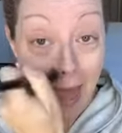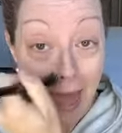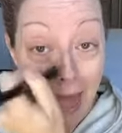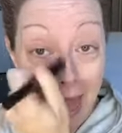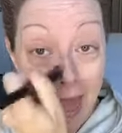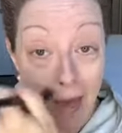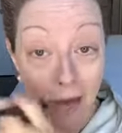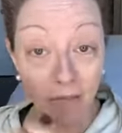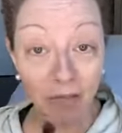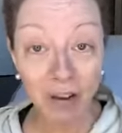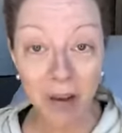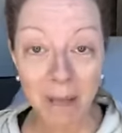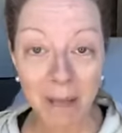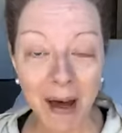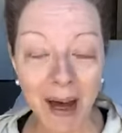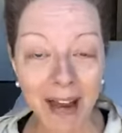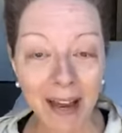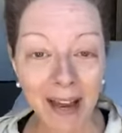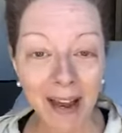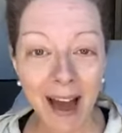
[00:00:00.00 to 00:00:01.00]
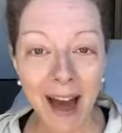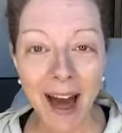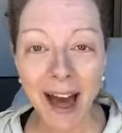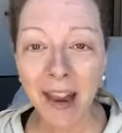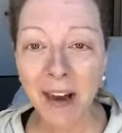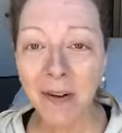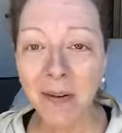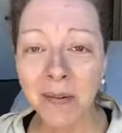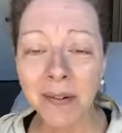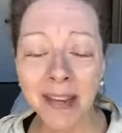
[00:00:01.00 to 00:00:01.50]
Everybody, I
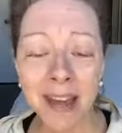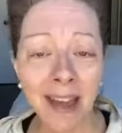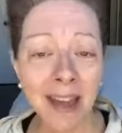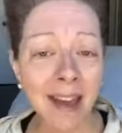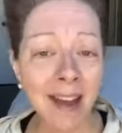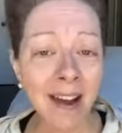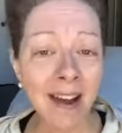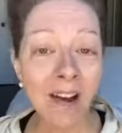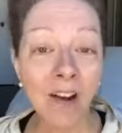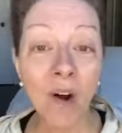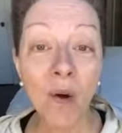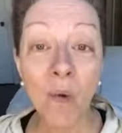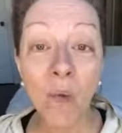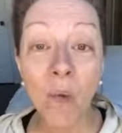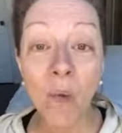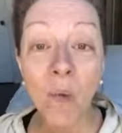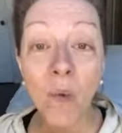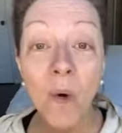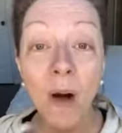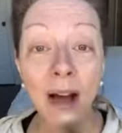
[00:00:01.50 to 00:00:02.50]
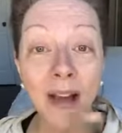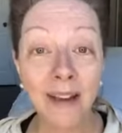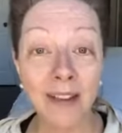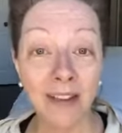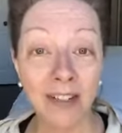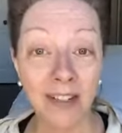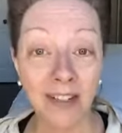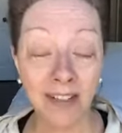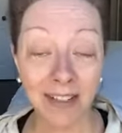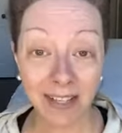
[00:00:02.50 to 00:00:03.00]
don't care what
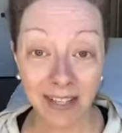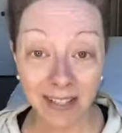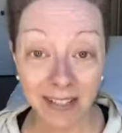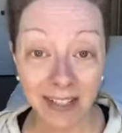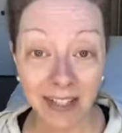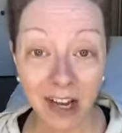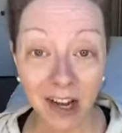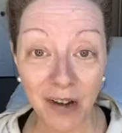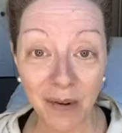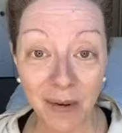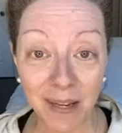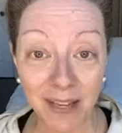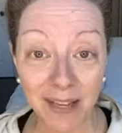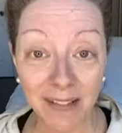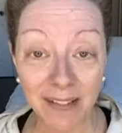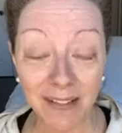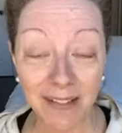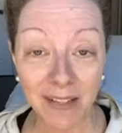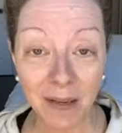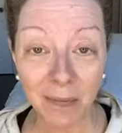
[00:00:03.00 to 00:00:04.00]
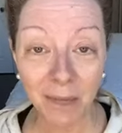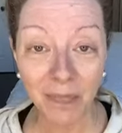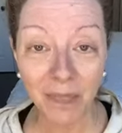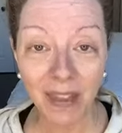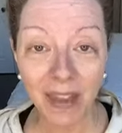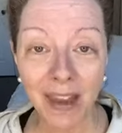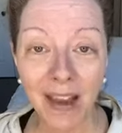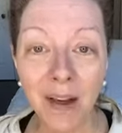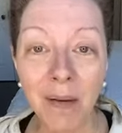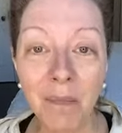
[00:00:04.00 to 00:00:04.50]
your skin tone is,
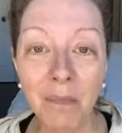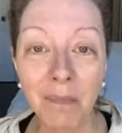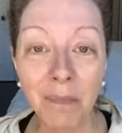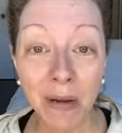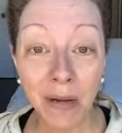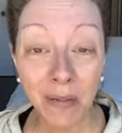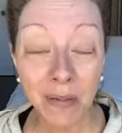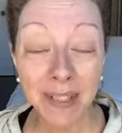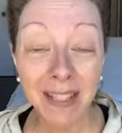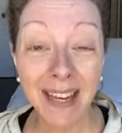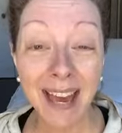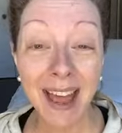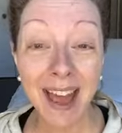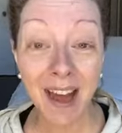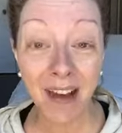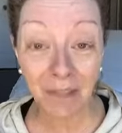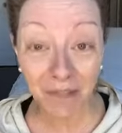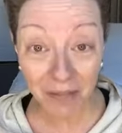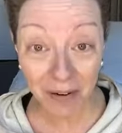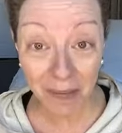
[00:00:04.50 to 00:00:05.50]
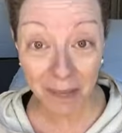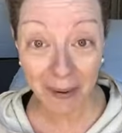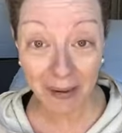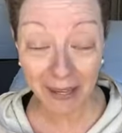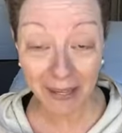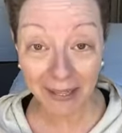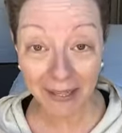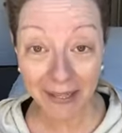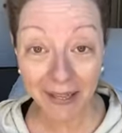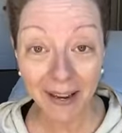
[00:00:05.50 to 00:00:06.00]
most
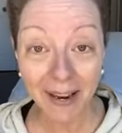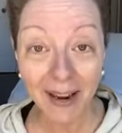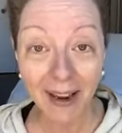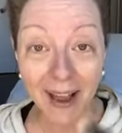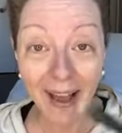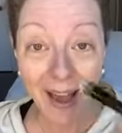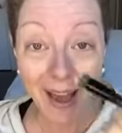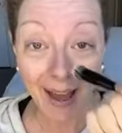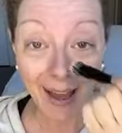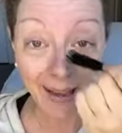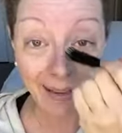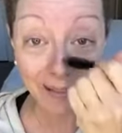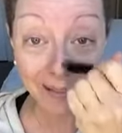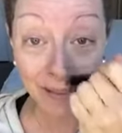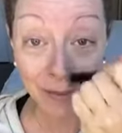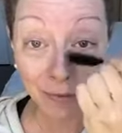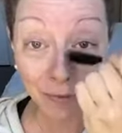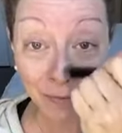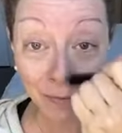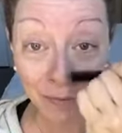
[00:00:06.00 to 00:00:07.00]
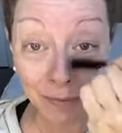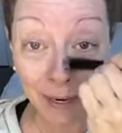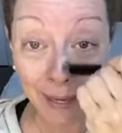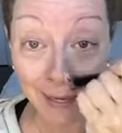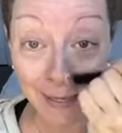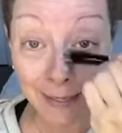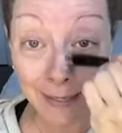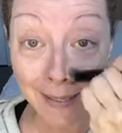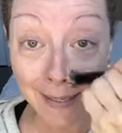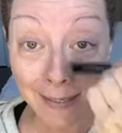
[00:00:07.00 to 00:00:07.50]
everybody has
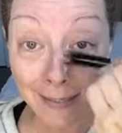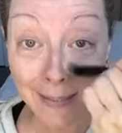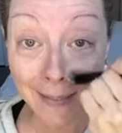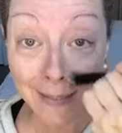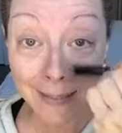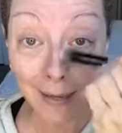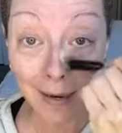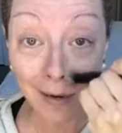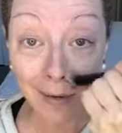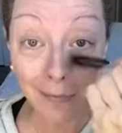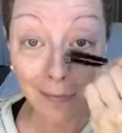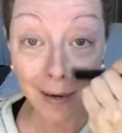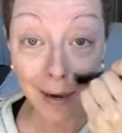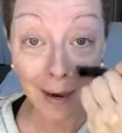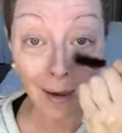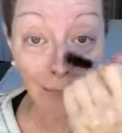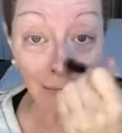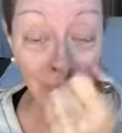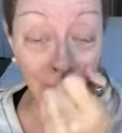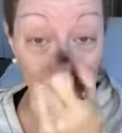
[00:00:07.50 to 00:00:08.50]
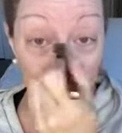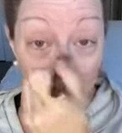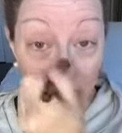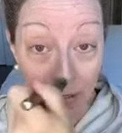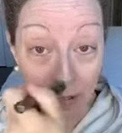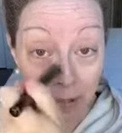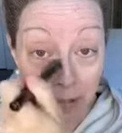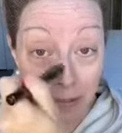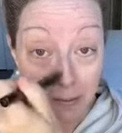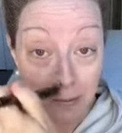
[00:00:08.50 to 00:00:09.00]
redness around their
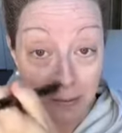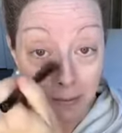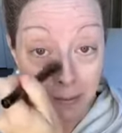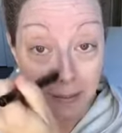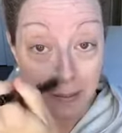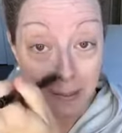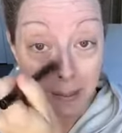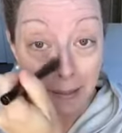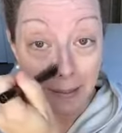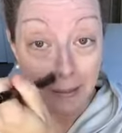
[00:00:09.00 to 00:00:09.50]
nose,